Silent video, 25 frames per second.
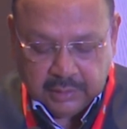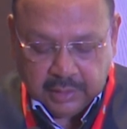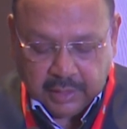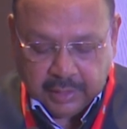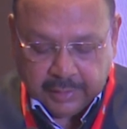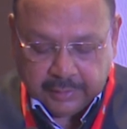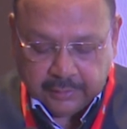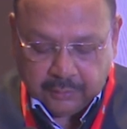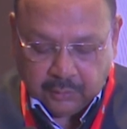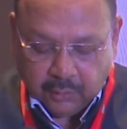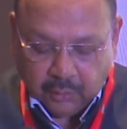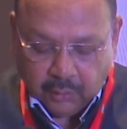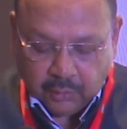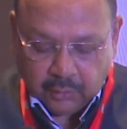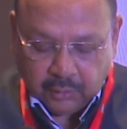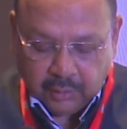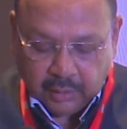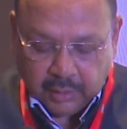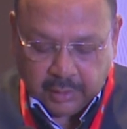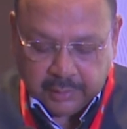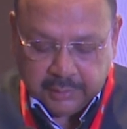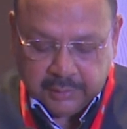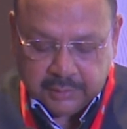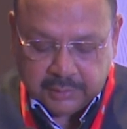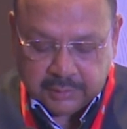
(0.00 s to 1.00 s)
and
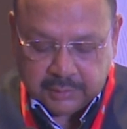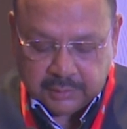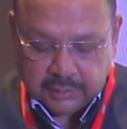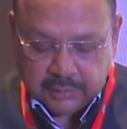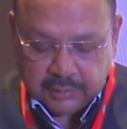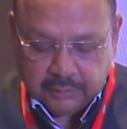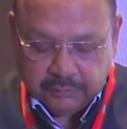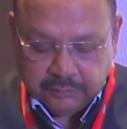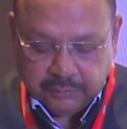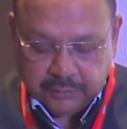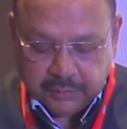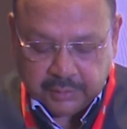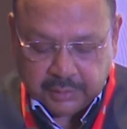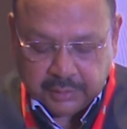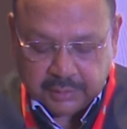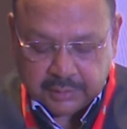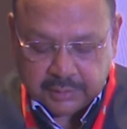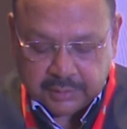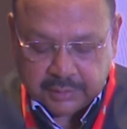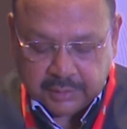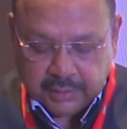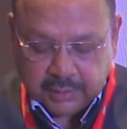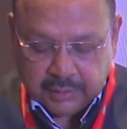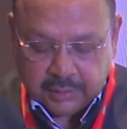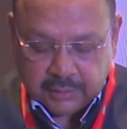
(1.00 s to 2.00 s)
online certificate
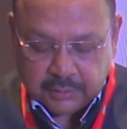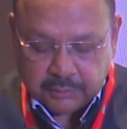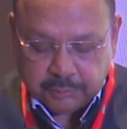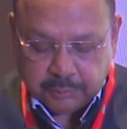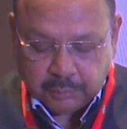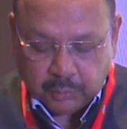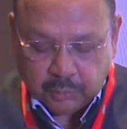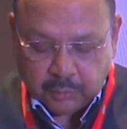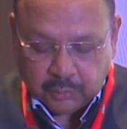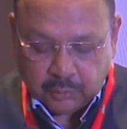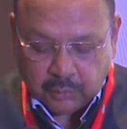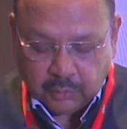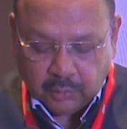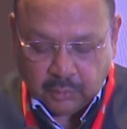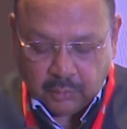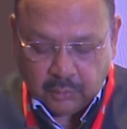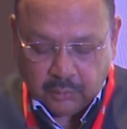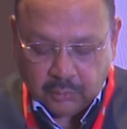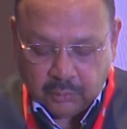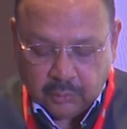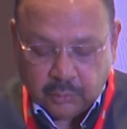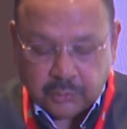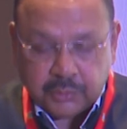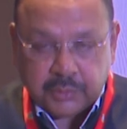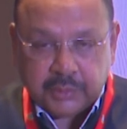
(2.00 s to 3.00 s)
status
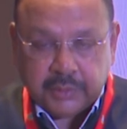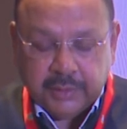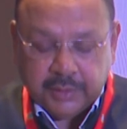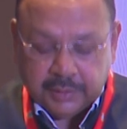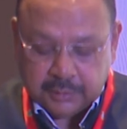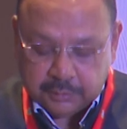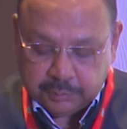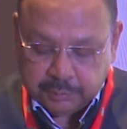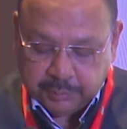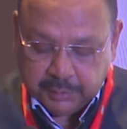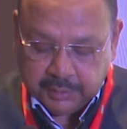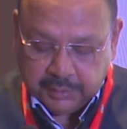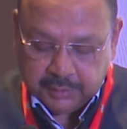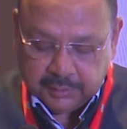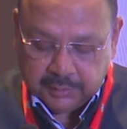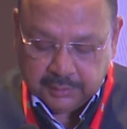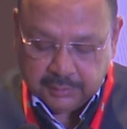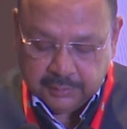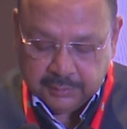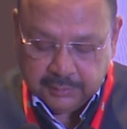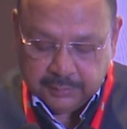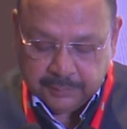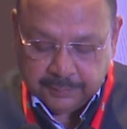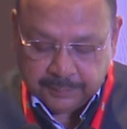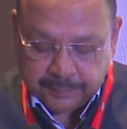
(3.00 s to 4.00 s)
protocol, OCSP,
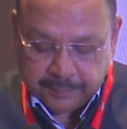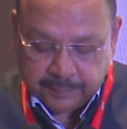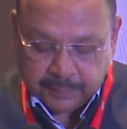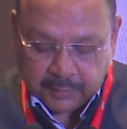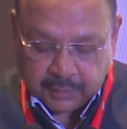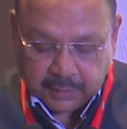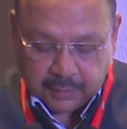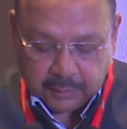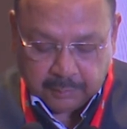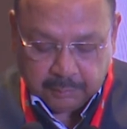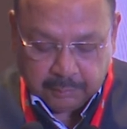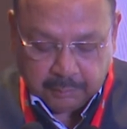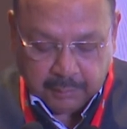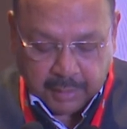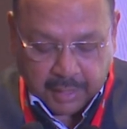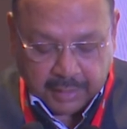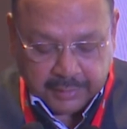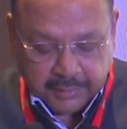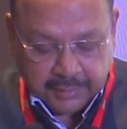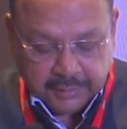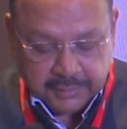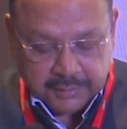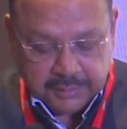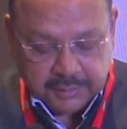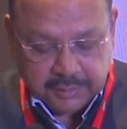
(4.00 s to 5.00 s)

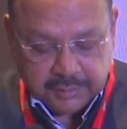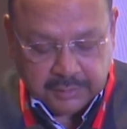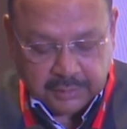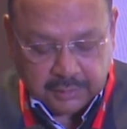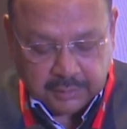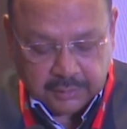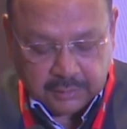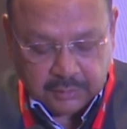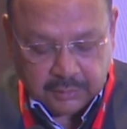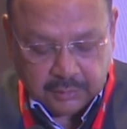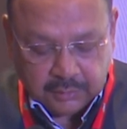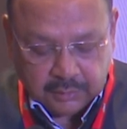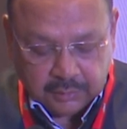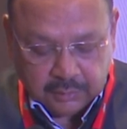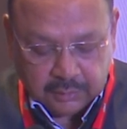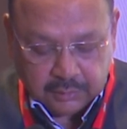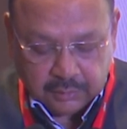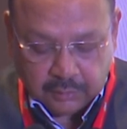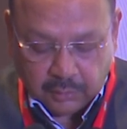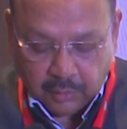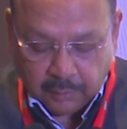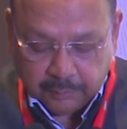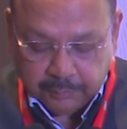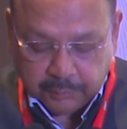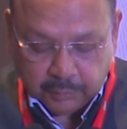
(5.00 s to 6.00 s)
manage
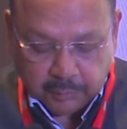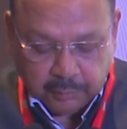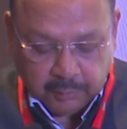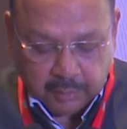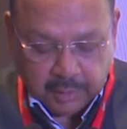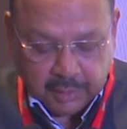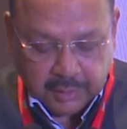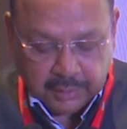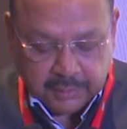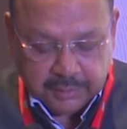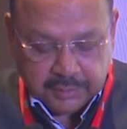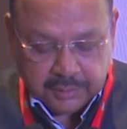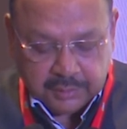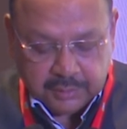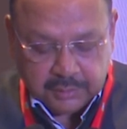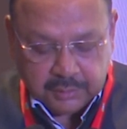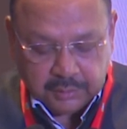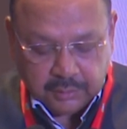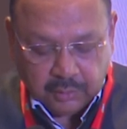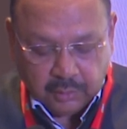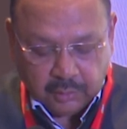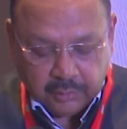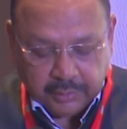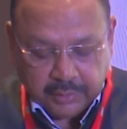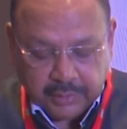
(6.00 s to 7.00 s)
compromised
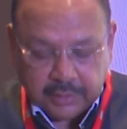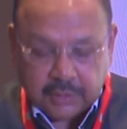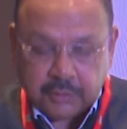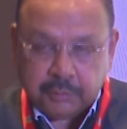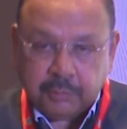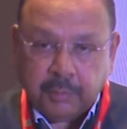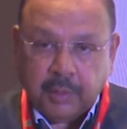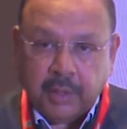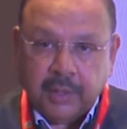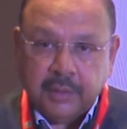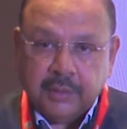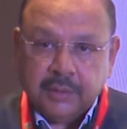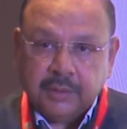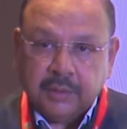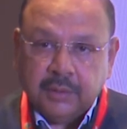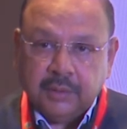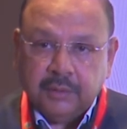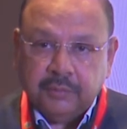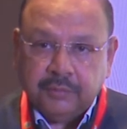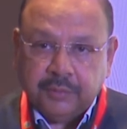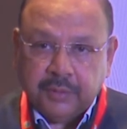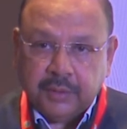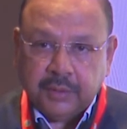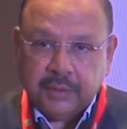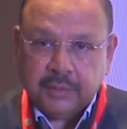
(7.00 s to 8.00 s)
or expired
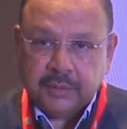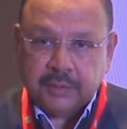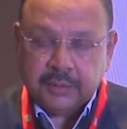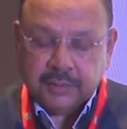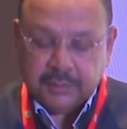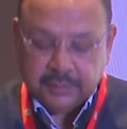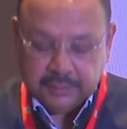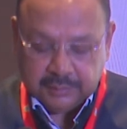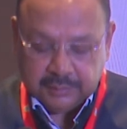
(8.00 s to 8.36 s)
certificates.